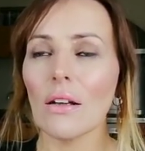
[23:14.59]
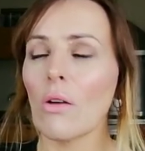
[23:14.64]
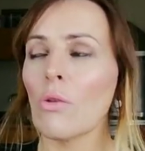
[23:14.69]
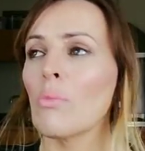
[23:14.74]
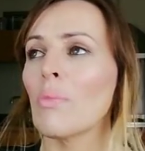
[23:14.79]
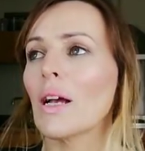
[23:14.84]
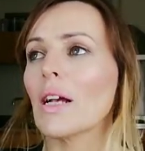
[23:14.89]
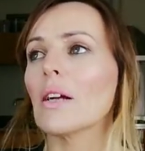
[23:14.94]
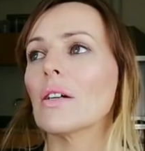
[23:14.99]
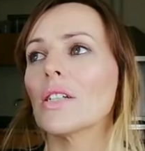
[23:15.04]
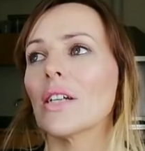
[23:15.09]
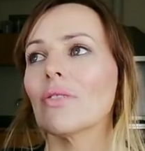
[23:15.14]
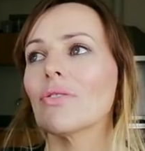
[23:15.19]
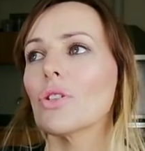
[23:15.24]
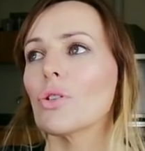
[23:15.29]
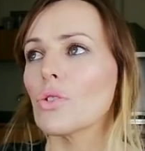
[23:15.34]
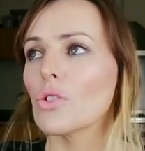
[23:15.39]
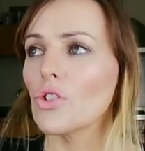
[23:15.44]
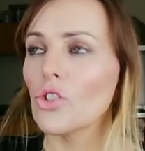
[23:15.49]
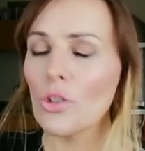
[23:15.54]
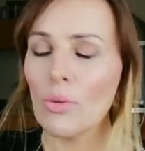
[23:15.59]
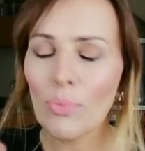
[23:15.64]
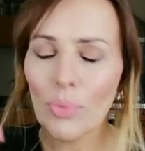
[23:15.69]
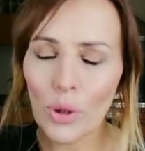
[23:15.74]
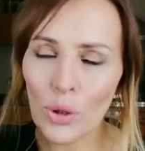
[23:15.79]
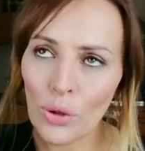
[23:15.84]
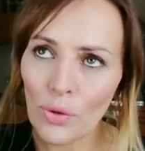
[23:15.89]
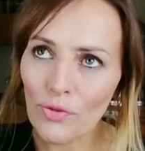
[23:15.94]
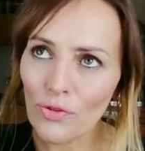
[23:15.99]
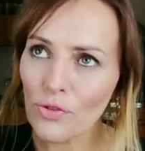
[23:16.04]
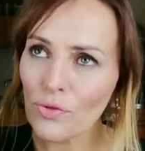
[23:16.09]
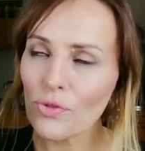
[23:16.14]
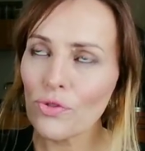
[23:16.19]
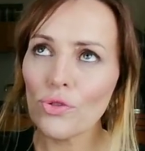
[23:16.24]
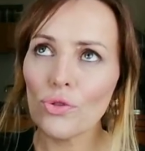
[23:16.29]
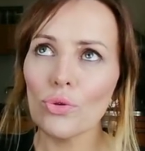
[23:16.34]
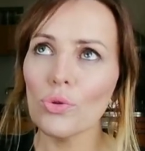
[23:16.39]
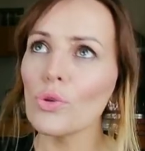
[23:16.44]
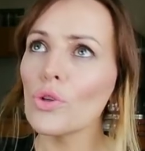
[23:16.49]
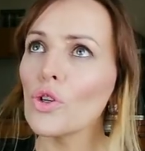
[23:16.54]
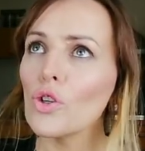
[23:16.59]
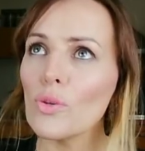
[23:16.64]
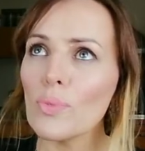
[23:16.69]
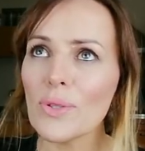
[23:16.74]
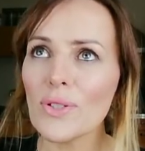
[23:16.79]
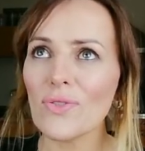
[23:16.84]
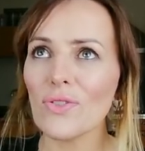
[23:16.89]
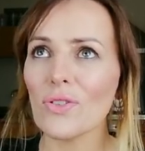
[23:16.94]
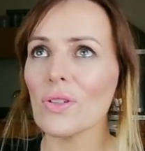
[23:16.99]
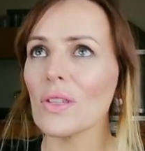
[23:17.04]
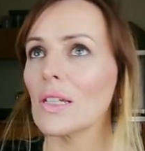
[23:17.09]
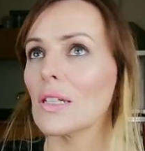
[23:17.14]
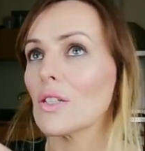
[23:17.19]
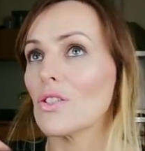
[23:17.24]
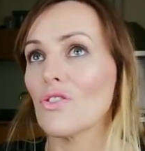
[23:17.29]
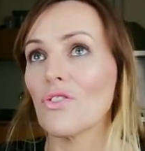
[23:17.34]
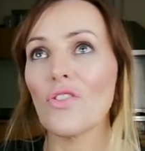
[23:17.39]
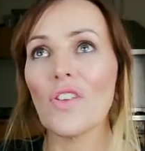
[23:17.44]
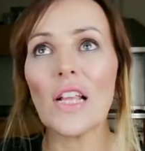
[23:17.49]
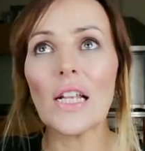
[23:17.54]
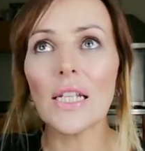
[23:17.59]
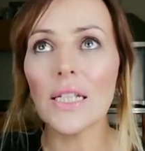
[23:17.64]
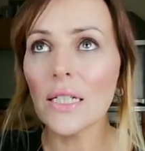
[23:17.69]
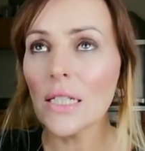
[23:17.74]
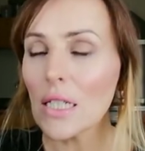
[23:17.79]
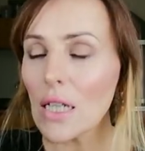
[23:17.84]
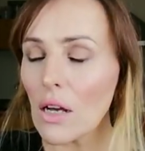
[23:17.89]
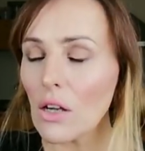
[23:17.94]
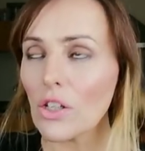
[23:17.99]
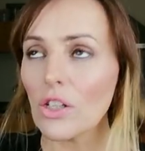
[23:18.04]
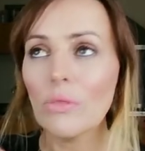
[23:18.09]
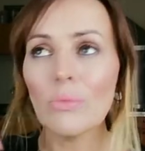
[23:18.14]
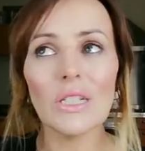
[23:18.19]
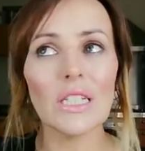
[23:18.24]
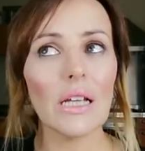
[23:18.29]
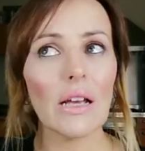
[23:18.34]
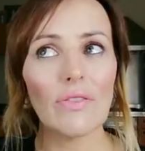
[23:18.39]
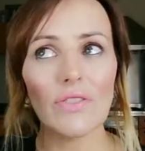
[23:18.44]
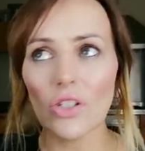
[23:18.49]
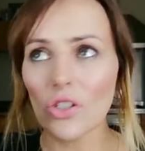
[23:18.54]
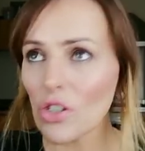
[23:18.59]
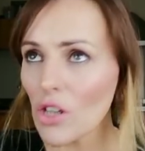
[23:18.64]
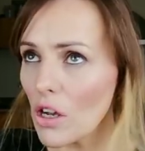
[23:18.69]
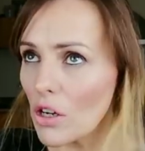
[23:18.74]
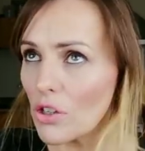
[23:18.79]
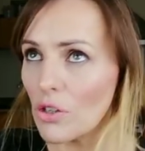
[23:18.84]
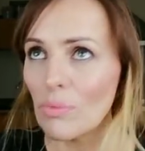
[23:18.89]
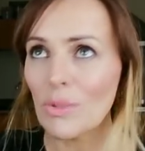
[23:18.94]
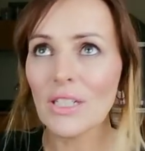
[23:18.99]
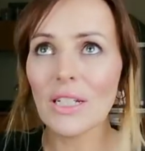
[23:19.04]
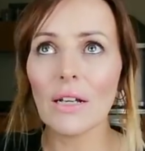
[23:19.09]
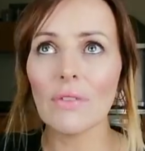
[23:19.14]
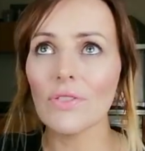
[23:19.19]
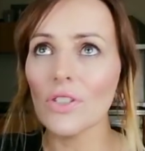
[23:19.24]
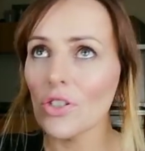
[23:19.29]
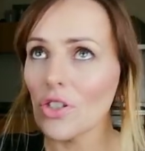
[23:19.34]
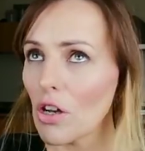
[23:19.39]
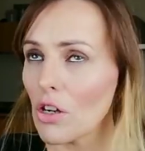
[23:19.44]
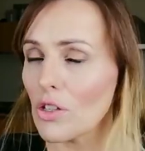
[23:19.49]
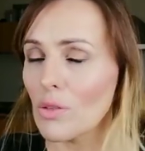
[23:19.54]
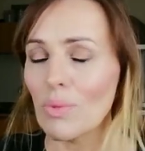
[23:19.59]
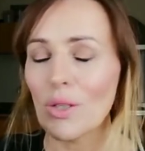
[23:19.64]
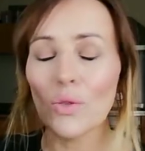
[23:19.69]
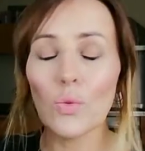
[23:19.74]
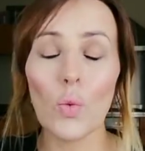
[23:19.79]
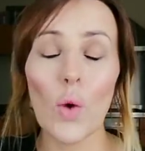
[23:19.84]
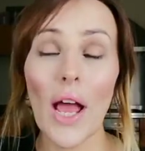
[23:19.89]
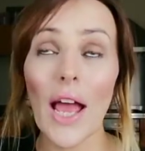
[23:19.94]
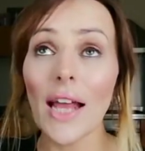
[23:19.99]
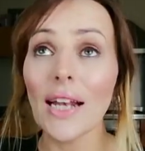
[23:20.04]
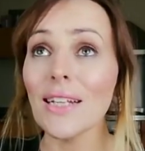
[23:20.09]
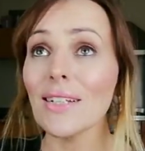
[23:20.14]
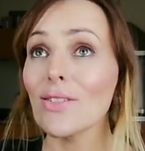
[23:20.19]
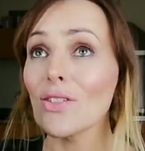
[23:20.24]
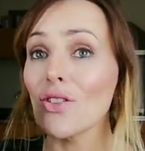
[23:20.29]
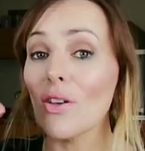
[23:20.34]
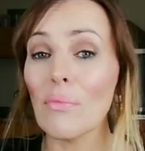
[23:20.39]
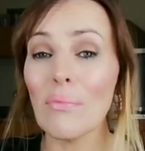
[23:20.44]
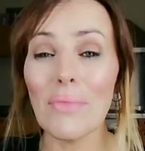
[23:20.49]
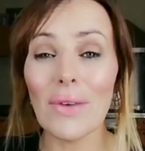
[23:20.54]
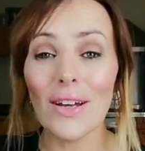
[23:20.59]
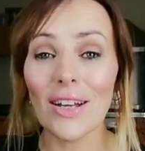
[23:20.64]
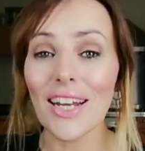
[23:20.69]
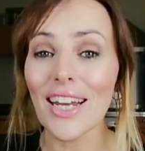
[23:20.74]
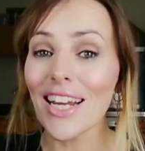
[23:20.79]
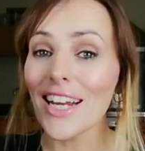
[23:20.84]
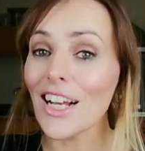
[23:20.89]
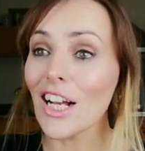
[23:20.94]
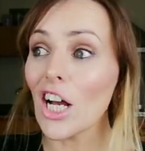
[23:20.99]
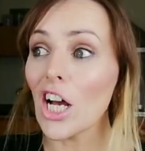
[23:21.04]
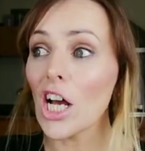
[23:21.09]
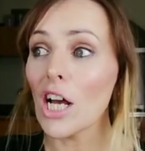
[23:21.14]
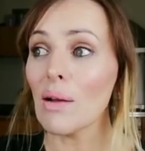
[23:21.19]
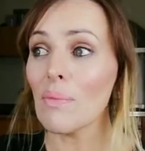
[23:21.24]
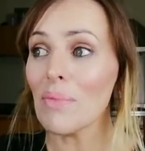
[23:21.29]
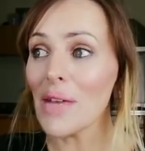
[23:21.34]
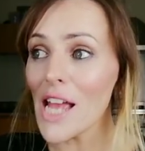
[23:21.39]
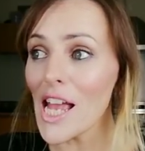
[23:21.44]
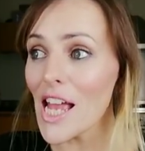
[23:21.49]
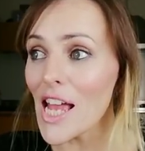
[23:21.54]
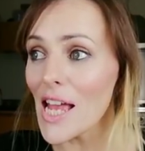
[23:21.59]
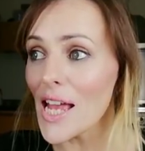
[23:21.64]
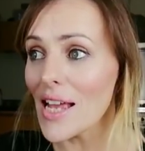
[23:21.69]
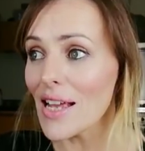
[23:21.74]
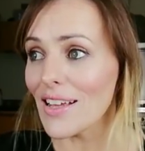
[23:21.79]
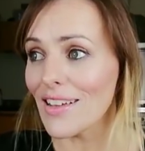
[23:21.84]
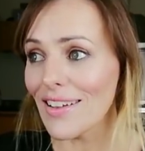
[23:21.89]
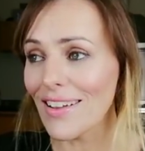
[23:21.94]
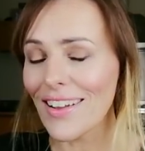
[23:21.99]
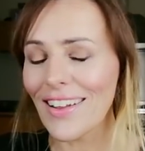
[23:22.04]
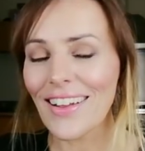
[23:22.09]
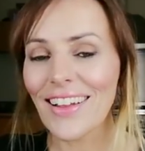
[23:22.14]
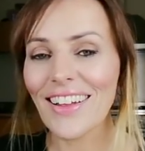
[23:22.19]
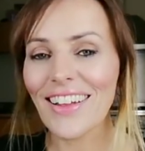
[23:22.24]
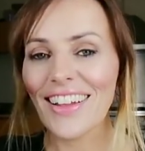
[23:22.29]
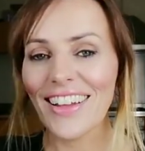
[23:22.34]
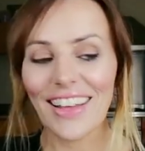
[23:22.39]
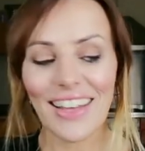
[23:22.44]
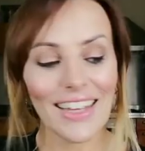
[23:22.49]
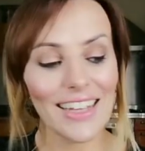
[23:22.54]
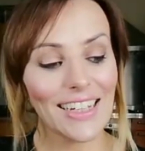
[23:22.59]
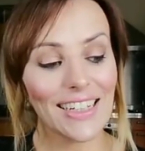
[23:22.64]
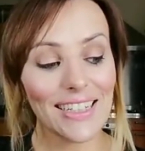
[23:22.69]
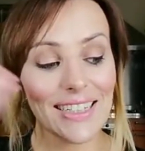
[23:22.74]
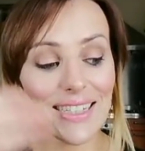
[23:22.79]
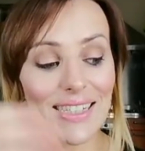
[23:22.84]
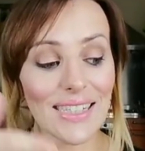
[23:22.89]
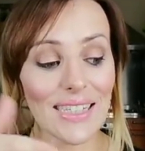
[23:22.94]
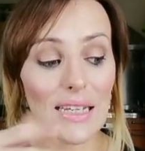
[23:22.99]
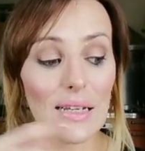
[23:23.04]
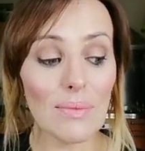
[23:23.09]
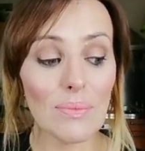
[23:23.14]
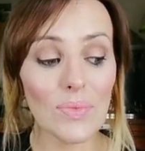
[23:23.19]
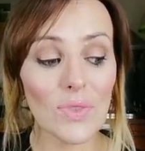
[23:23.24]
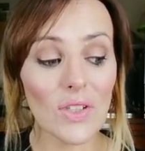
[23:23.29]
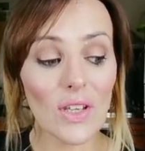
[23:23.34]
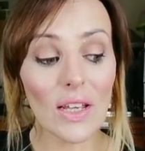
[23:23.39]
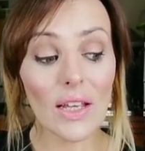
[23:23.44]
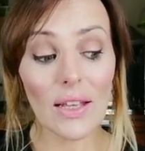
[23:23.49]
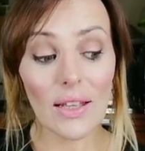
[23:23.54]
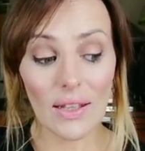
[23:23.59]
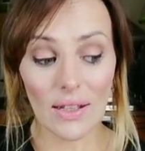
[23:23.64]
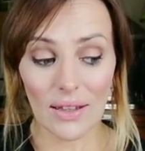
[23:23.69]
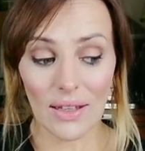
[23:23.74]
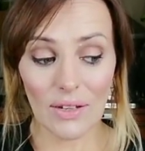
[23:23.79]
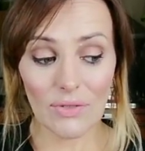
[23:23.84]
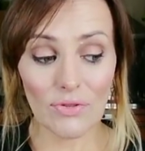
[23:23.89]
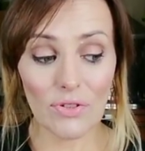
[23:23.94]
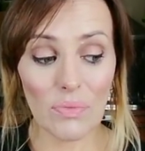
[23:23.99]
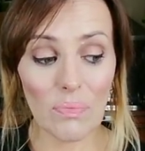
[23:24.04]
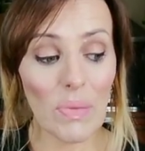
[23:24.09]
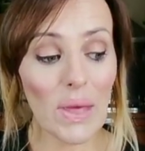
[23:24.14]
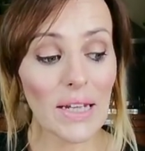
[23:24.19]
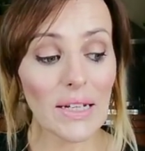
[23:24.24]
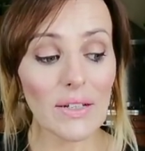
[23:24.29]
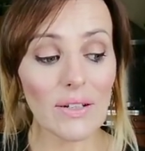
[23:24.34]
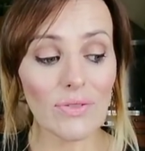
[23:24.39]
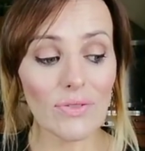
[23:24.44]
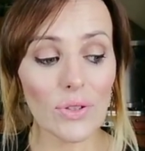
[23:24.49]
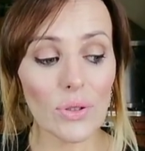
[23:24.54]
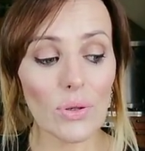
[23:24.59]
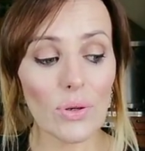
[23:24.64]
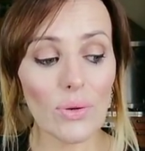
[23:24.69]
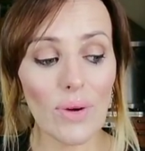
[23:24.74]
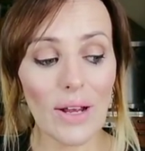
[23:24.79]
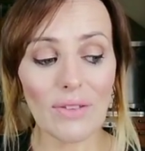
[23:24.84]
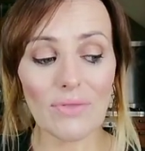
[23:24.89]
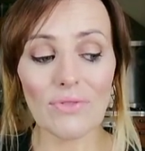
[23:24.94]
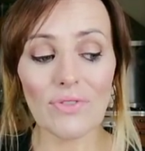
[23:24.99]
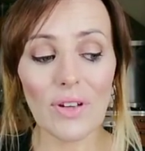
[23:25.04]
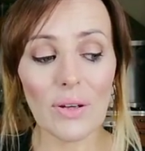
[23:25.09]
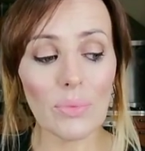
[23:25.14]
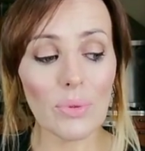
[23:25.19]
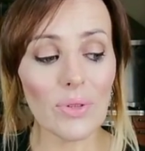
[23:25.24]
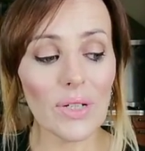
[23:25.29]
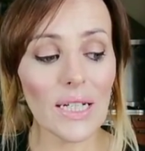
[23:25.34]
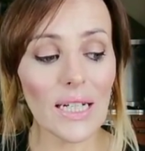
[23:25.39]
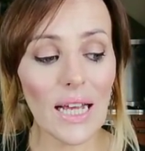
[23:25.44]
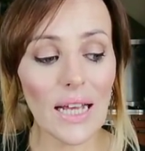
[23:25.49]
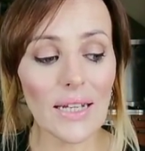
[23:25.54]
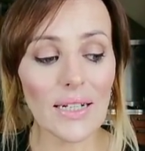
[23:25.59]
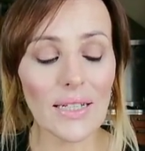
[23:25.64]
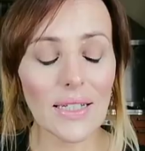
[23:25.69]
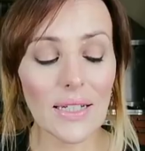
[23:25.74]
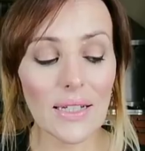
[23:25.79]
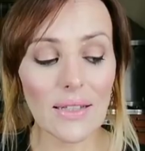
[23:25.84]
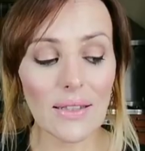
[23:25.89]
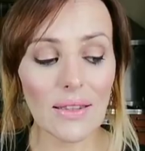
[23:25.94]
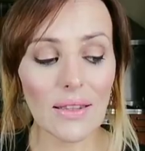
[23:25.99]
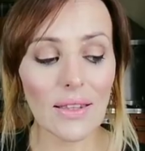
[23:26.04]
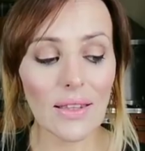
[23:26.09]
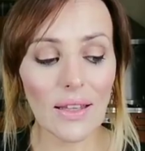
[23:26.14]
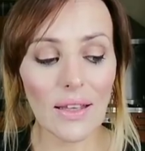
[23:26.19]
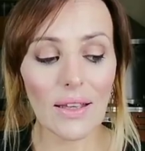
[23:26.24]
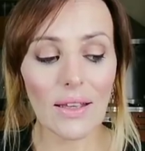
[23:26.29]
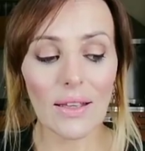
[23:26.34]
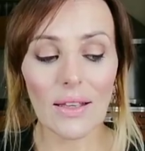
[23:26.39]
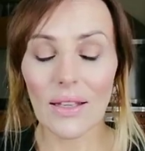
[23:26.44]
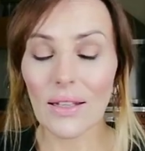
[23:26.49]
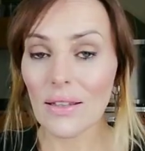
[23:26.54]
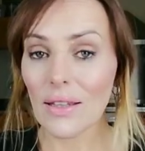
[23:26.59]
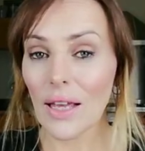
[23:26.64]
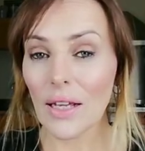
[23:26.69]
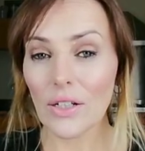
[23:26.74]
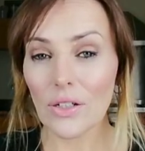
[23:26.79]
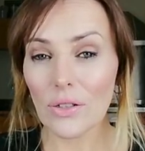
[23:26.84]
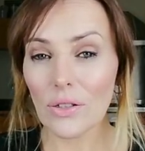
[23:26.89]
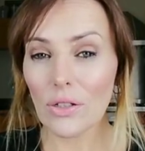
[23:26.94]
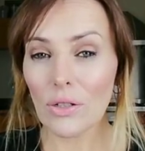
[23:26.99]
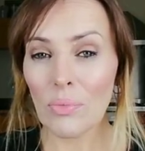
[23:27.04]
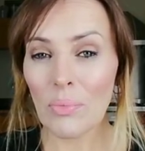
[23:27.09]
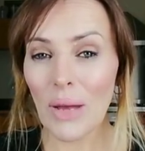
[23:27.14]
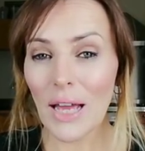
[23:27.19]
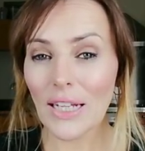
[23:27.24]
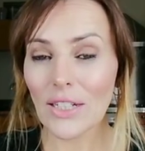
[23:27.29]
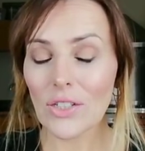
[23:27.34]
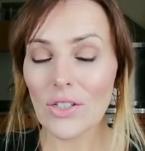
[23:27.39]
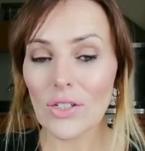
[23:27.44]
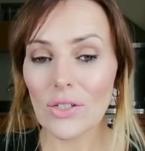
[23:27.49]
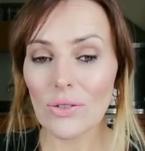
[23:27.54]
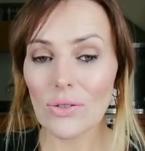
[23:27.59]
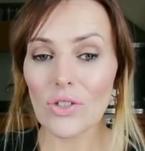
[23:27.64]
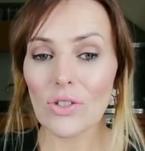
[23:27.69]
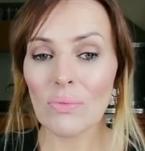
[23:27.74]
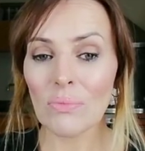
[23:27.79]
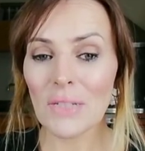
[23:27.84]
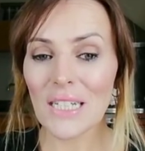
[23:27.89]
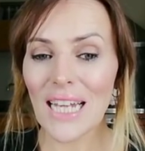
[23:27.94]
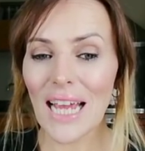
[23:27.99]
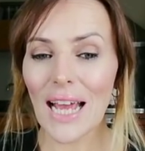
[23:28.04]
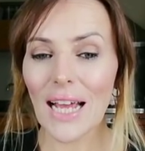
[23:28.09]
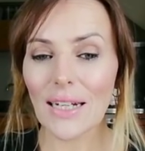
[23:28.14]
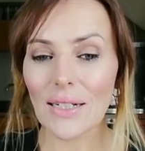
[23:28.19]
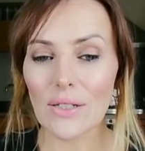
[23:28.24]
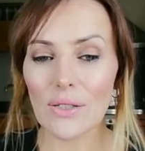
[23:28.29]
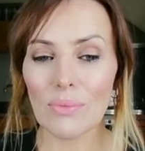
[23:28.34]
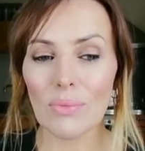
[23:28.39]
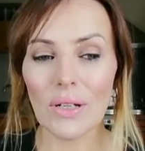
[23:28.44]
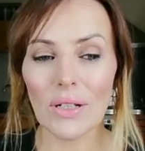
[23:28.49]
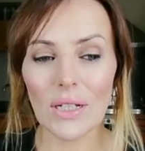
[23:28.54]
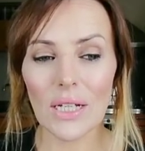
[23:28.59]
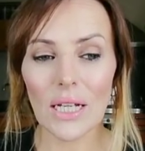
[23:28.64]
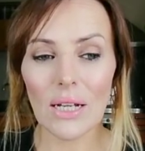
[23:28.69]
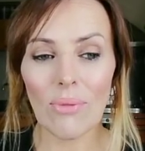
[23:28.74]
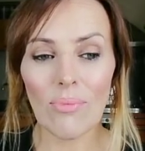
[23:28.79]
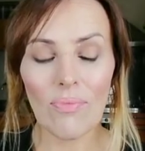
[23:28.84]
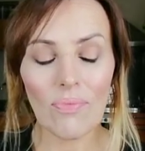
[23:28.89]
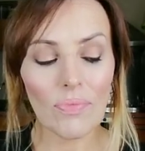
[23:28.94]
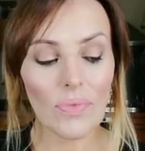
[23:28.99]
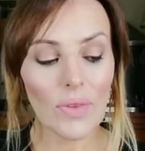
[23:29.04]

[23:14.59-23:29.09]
oh my God, I have to jump through hoops for this, fill in document after document after document. When is the money coming? It seems that for many of you around February 19th, that could come back to you. Some tax money,